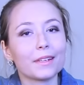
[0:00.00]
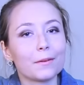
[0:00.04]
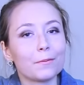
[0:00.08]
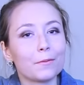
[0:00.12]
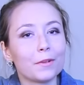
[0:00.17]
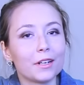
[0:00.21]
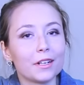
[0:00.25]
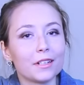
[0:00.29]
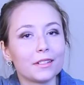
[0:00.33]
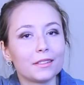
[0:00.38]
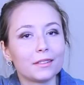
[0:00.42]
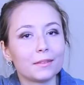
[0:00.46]

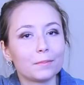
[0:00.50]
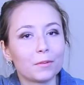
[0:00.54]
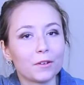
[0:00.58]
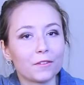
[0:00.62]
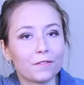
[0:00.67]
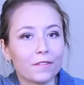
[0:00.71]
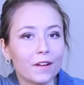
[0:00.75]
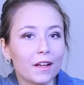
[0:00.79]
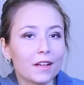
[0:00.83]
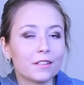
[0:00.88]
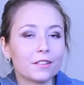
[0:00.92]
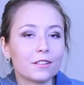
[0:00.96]
When a
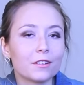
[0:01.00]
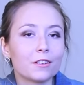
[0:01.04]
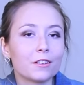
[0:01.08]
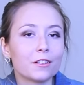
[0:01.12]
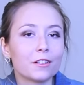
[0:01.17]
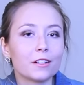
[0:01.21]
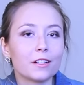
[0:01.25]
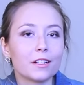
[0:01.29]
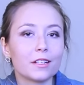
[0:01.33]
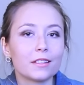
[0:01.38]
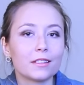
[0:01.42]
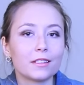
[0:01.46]

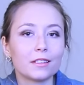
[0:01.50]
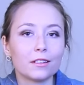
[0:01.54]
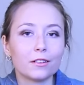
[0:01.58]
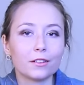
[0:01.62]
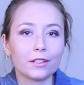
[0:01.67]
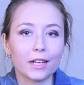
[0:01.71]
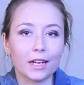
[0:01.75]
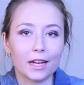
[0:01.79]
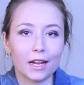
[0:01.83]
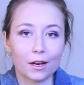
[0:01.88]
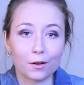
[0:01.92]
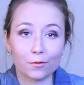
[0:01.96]
professor is
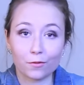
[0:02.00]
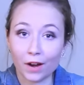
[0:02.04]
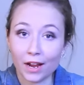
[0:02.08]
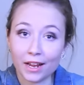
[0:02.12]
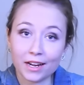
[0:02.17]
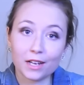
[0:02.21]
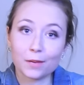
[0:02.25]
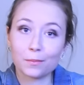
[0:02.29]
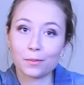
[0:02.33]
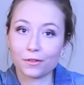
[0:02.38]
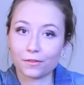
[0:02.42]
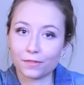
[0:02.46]
looking, a
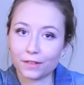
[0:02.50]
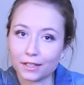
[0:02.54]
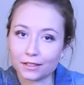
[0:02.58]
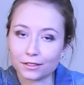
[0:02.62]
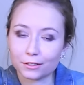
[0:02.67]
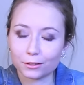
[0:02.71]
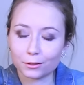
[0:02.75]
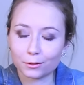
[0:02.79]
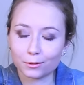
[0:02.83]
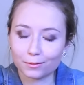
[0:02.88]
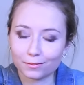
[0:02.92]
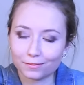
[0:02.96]
writing
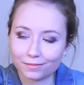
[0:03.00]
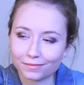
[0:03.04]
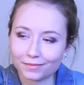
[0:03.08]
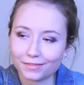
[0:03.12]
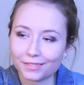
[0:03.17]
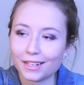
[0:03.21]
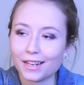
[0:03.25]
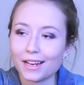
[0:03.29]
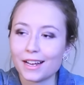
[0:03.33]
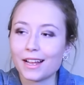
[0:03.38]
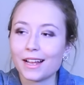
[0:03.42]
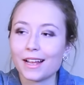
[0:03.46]
professor,
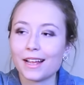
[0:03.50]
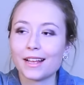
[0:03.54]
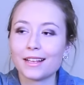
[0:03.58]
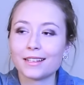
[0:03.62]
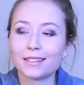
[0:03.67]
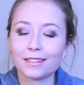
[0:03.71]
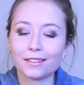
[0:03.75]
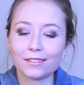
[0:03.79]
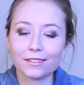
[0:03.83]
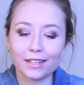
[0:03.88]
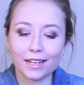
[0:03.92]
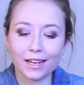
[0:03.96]

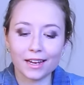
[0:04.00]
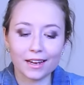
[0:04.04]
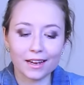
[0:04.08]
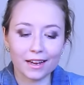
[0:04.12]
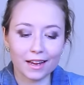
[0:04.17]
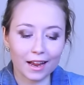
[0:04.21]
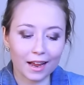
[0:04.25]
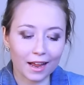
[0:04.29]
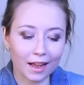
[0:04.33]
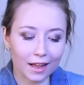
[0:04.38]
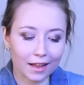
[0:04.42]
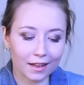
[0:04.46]
is
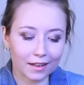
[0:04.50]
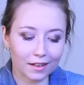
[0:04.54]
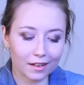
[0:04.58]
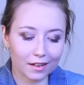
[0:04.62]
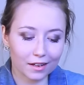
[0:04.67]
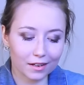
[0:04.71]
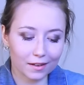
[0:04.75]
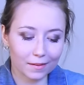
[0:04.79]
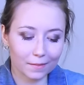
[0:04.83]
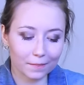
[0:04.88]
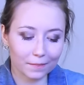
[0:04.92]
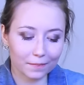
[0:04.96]
looking
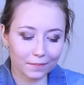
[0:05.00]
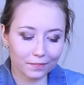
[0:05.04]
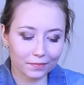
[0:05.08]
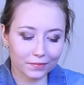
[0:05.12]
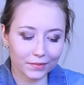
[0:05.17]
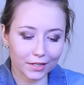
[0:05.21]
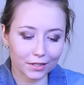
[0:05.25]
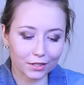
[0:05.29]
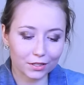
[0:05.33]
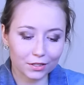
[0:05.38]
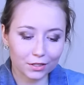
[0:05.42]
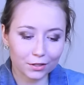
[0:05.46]
at
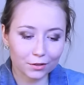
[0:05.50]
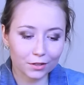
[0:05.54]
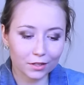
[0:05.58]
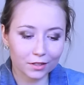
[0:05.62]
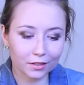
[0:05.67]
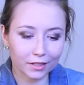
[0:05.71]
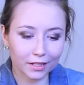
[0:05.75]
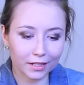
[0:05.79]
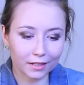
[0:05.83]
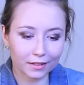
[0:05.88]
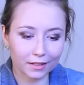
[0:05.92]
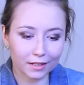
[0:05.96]
a
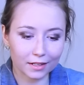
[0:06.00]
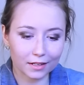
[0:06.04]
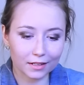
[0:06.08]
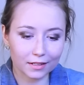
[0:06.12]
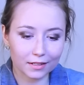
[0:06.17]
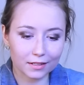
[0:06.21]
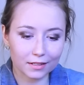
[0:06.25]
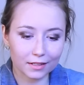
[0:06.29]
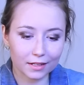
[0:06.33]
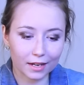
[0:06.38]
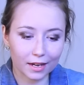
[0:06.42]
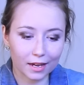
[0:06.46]
student like
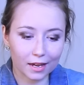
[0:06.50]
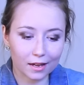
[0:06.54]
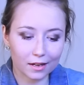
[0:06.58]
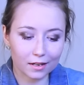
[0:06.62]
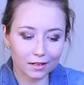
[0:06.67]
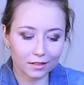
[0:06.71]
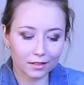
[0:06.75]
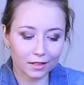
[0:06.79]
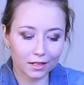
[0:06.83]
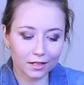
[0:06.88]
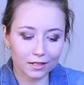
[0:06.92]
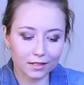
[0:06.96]
this
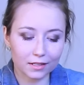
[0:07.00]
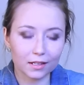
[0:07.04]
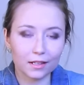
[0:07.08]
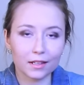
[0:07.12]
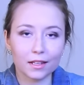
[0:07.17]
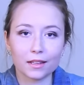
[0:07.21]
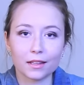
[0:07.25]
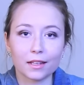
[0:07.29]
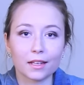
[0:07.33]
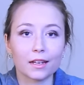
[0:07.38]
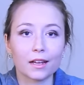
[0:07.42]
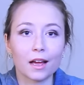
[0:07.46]
and they see
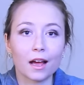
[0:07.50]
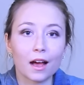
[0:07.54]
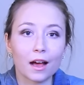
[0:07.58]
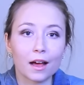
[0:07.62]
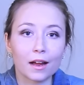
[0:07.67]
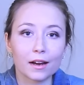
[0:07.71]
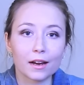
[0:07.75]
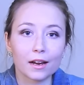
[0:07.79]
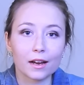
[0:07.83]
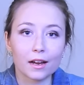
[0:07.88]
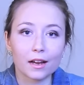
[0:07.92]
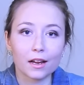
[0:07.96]
that they
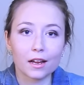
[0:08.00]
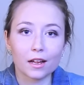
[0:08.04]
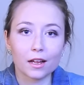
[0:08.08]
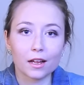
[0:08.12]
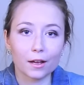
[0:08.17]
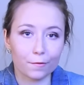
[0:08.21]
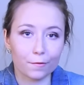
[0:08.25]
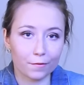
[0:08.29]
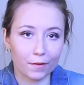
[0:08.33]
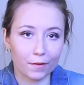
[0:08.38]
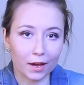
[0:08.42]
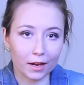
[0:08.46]
got
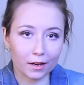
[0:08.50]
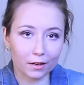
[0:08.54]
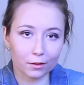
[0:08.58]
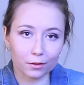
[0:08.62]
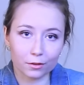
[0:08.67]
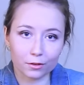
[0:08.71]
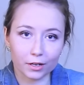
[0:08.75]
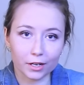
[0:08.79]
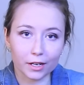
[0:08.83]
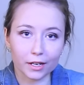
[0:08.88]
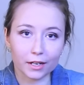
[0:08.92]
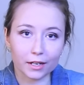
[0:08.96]
a final
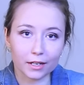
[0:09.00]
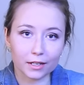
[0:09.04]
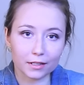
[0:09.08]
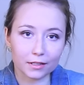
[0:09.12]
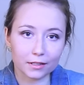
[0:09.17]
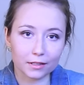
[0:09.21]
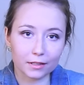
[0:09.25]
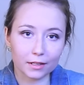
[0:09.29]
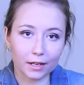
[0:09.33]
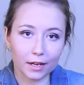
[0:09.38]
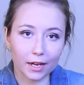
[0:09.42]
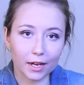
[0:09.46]
grade
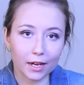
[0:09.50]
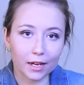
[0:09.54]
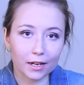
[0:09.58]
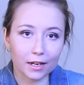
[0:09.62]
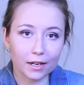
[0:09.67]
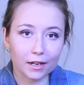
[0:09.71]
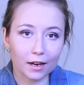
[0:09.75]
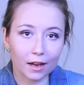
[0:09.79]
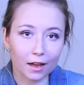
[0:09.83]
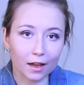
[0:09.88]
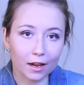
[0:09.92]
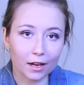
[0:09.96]
is
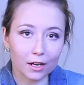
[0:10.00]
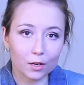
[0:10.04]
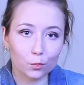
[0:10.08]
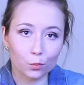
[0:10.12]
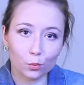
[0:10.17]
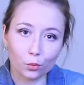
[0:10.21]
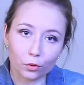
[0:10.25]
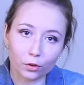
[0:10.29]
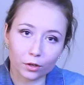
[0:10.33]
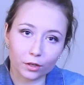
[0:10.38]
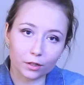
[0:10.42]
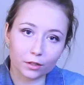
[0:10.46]

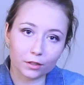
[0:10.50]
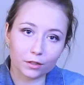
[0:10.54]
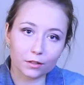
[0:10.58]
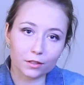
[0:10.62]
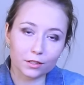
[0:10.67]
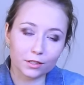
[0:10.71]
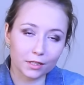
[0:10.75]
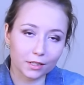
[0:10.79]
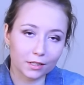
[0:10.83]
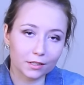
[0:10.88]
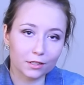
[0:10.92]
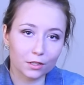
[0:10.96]

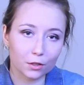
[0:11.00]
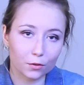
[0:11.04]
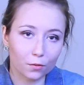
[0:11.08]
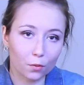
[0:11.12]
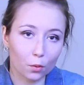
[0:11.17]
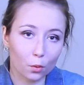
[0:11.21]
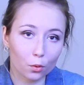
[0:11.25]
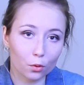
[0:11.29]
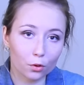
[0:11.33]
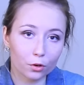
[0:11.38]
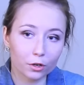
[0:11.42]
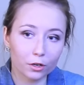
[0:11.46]

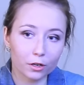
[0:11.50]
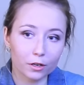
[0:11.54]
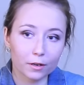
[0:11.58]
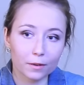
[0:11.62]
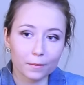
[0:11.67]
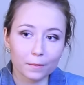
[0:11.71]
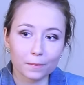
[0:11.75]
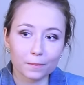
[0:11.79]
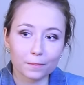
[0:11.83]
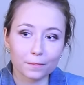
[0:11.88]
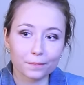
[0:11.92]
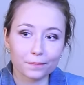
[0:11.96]
89.64
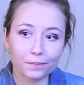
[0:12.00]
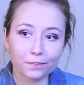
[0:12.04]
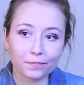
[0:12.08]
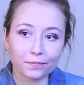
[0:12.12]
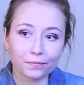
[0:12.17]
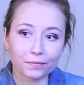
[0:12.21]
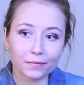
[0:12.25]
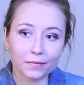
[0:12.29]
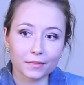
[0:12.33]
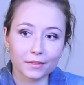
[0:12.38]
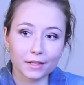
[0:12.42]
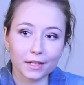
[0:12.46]

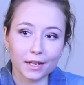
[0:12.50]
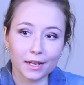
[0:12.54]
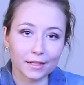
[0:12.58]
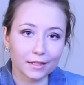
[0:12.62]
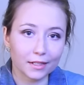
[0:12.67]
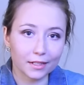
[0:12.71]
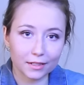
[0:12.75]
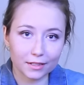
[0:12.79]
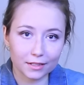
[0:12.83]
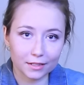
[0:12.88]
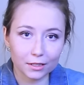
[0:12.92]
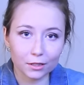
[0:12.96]
and
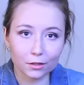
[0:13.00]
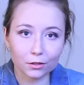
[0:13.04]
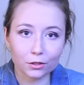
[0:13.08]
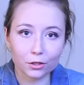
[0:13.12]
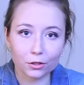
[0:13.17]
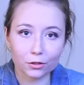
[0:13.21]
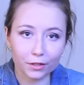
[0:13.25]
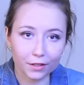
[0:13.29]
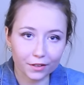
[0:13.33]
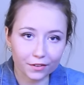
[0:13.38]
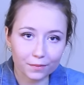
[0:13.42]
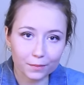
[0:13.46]
they still
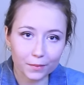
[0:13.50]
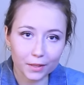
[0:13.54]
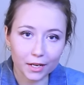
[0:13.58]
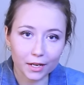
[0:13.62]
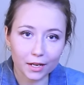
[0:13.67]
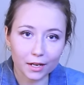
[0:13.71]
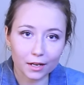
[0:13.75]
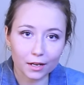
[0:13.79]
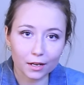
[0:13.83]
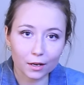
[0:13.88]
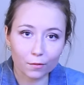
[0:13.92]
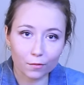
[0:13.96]
don't give
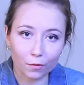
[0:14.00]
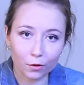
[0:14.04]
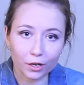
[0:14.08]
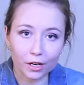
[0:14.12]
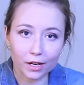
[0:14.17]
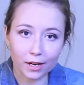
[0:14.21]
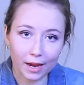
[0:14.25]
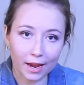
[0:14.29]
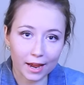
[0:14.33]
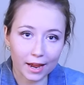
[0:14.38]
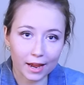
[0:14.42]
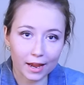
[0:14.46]
me a
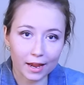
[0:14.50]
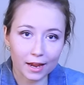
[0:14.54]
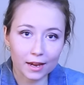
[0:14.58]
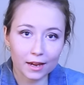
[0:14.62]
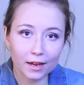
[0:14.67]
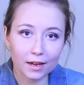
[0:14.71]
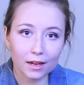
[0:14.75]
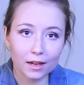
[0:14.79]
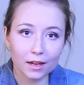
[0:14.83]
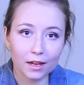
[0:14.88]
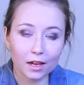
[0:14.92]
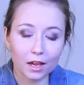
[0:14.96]
fucking
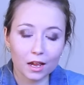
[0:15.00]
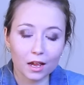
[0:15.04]
A,